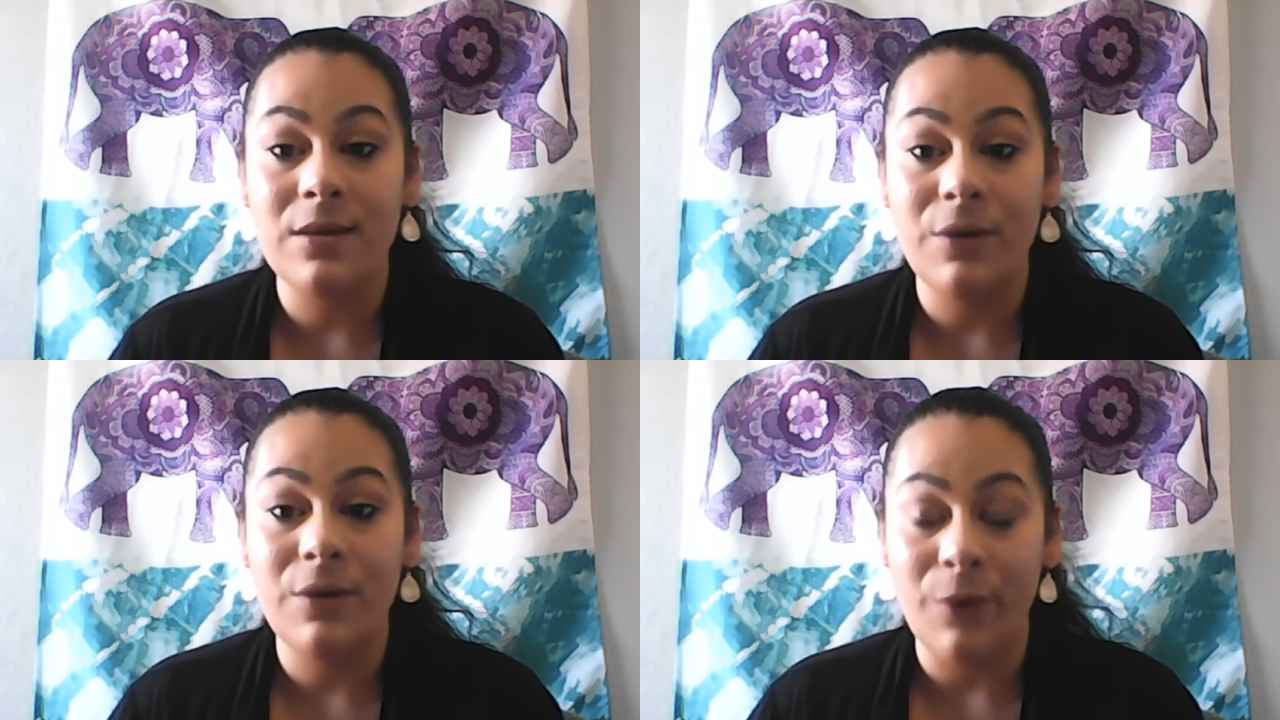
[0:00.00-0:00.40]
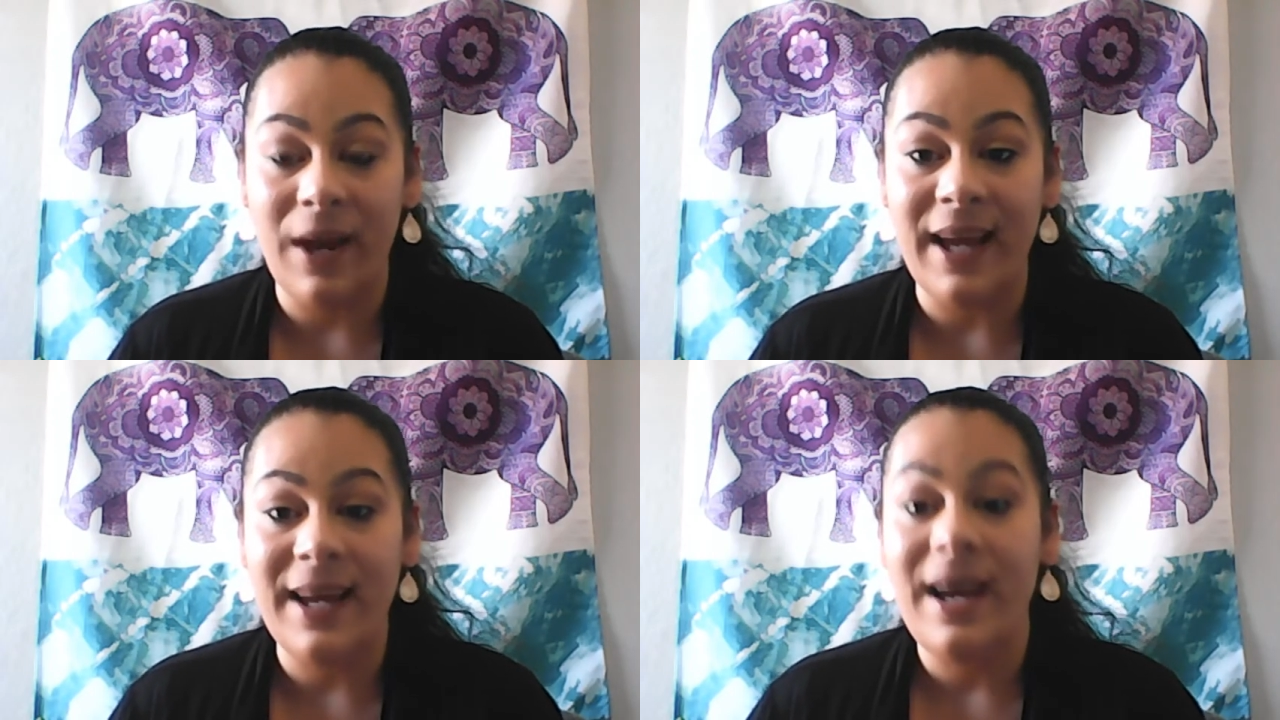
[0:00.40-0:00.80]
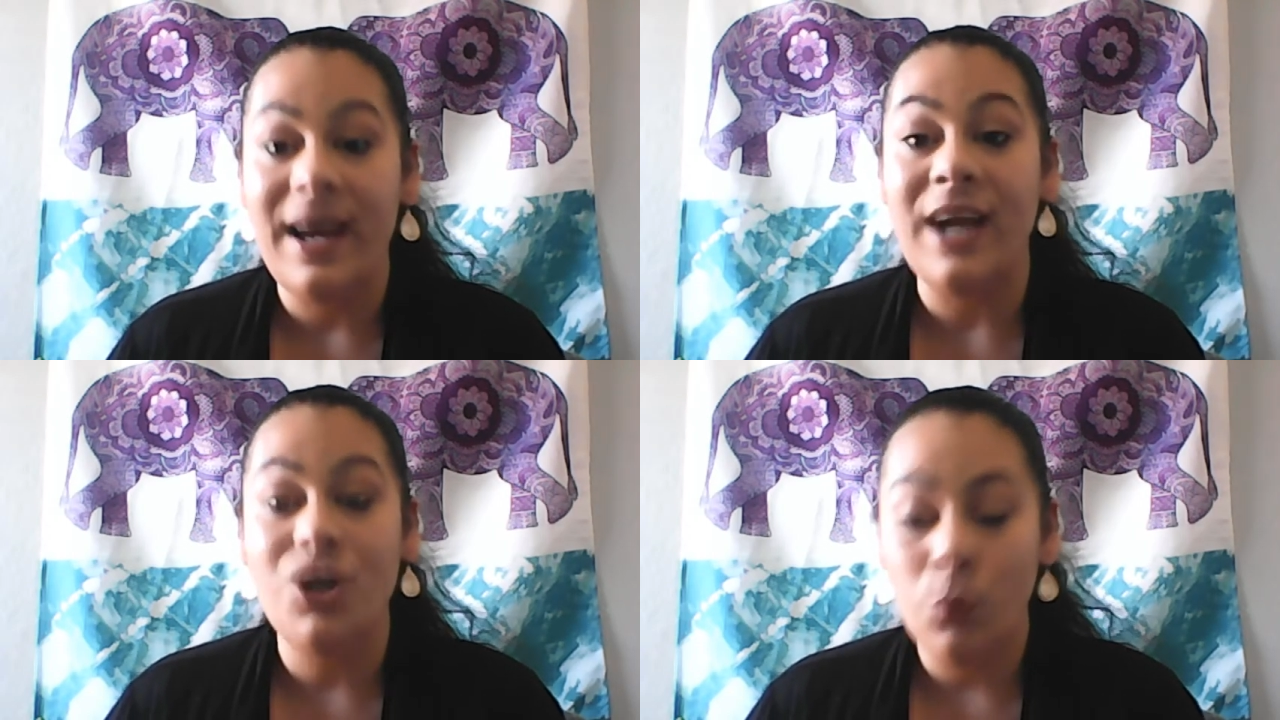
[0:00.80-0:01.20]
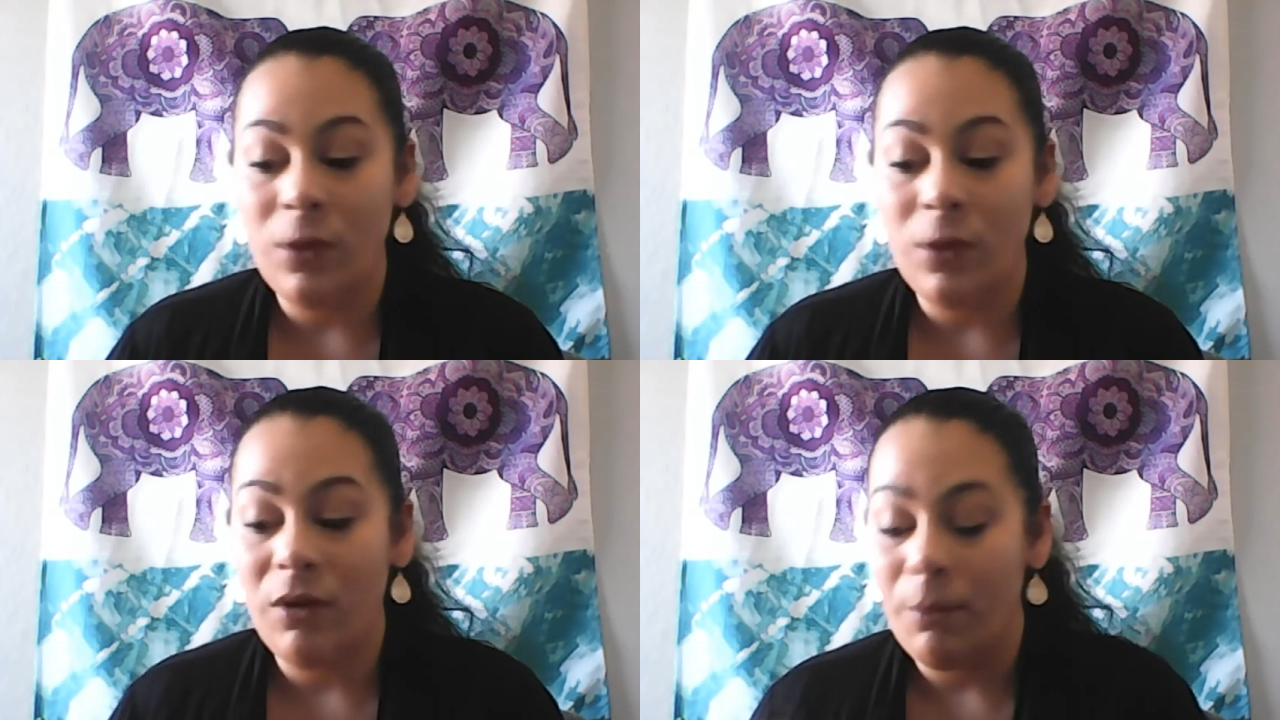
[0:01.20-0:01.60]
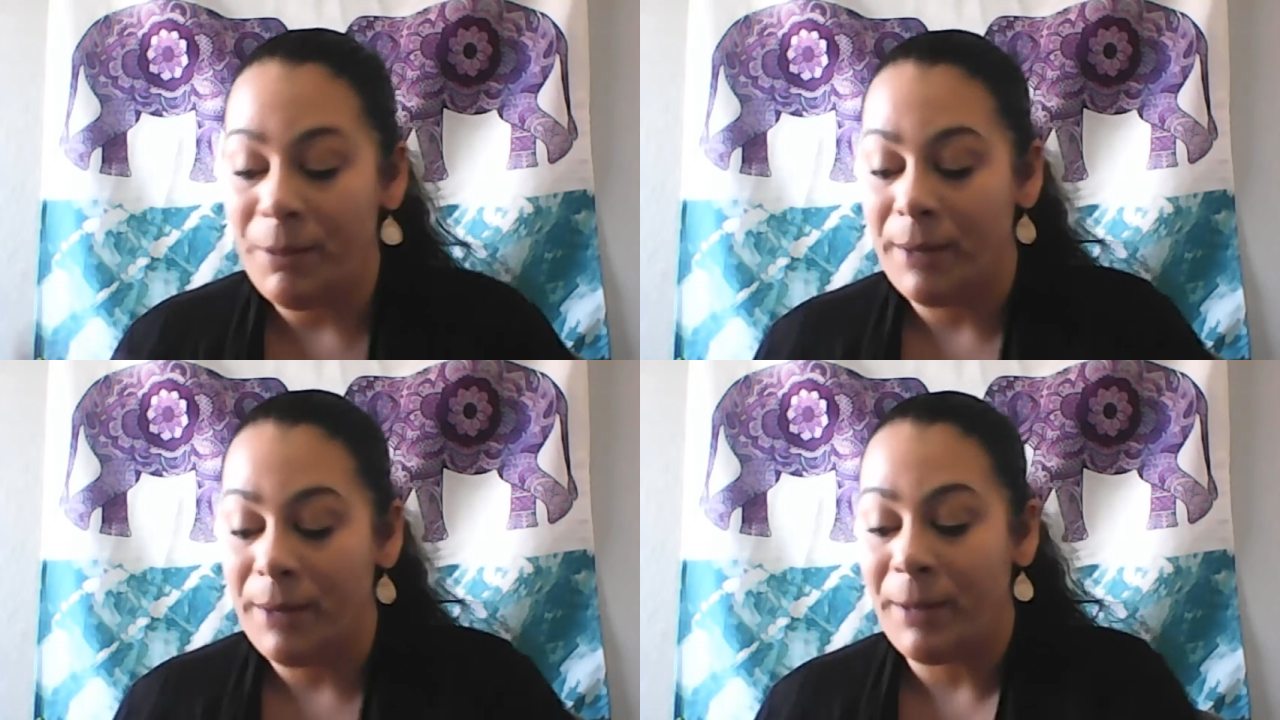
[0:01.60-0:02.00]
Okay. And you will be
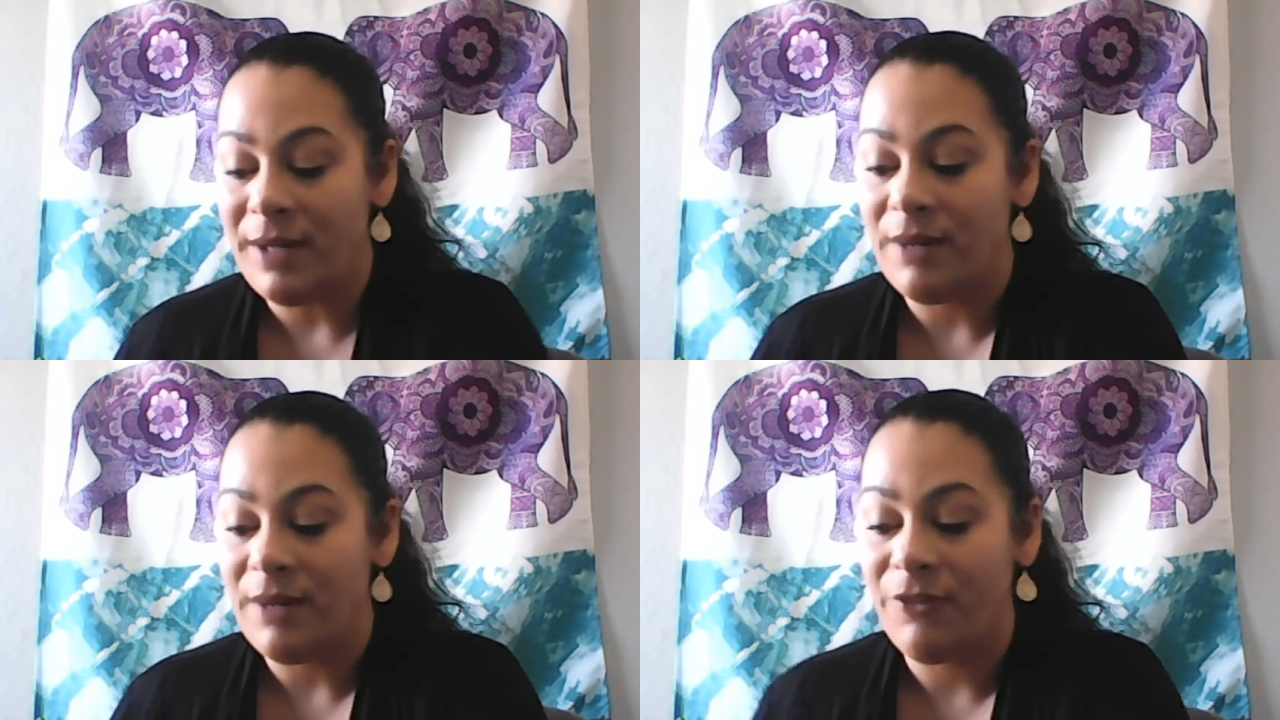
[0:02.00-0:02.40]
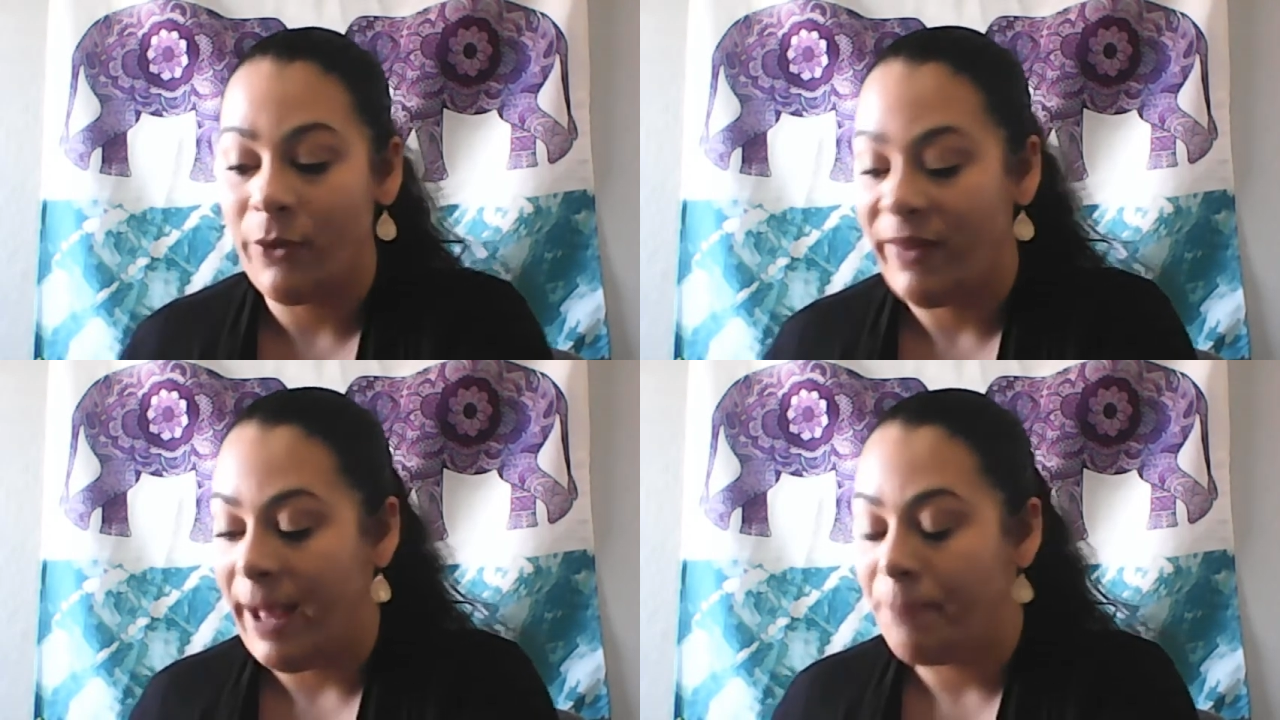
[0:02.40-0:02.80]
abundant for that.